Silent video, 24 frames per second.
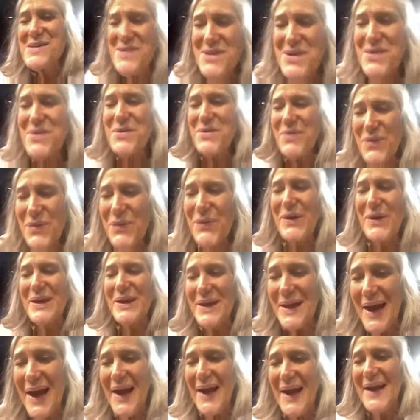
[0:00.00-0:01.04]

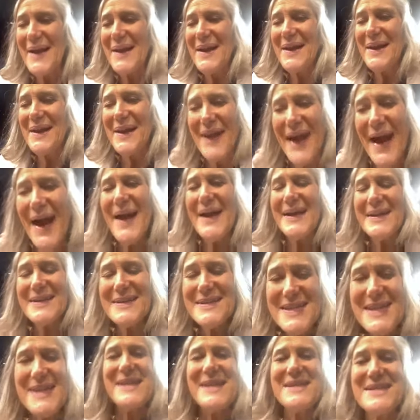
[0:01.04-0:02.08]

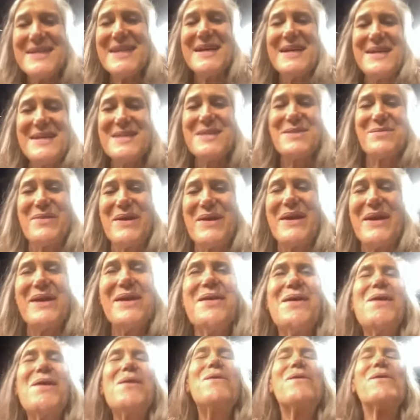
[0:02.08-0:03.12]
813-239-9663.
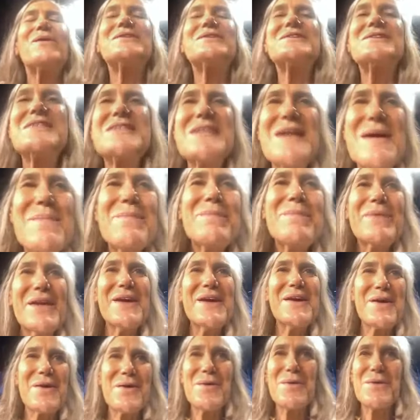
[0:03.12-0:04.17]
Or
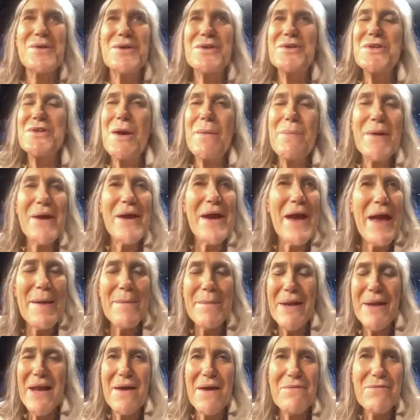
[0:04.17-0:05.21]
simply go to
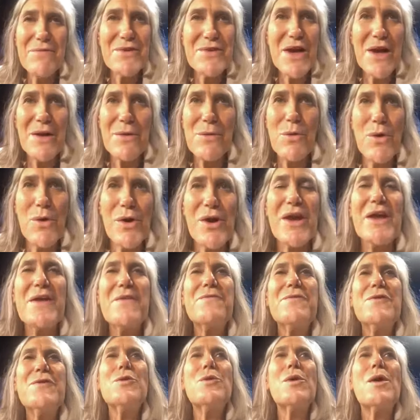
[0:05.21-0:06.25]
WMNF.org.
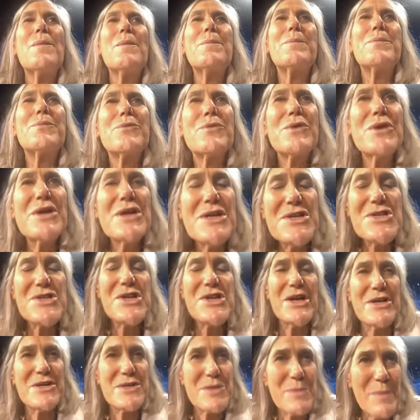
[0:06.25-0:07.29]
If you
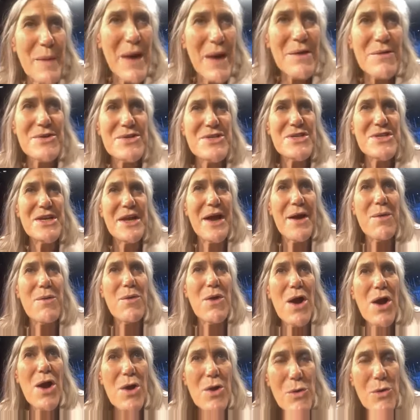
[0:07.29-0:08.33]
appreciate Democracy
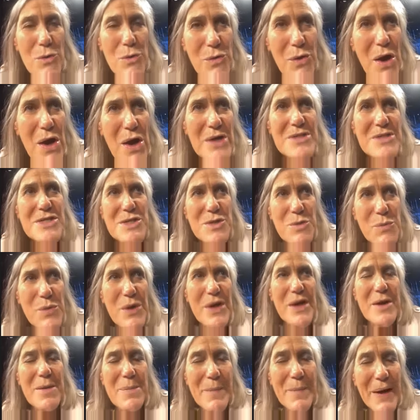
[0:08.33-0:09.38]
Now! Across the
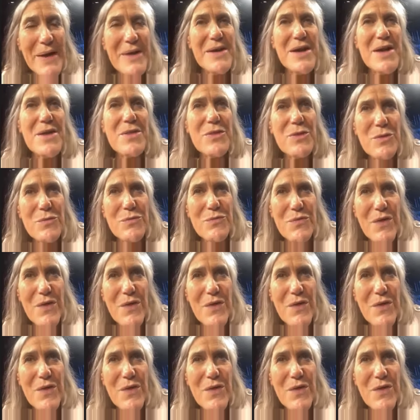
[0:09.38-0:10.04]
week, Monday through